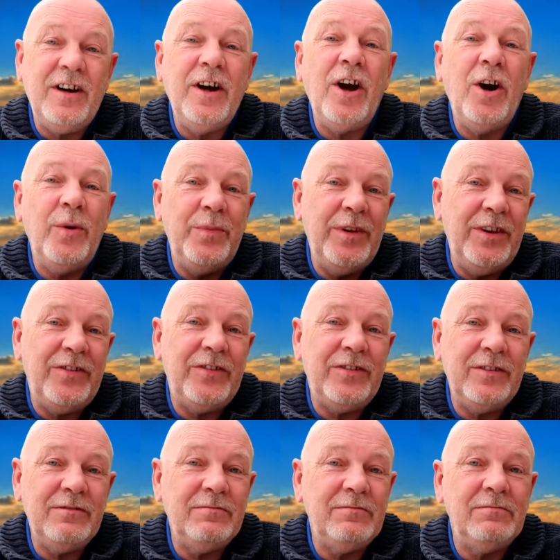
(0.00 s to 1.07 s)
I hope
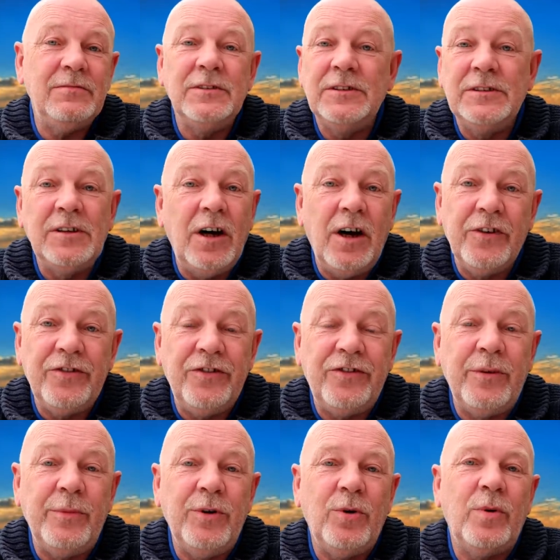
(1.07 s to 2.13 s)
this answered
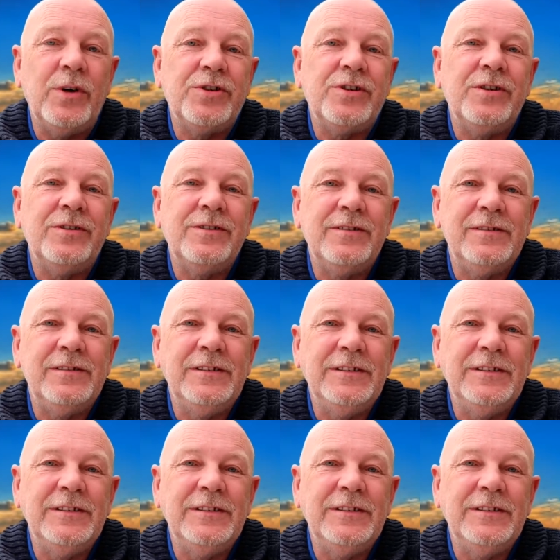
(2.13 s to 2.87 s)
some of your questions.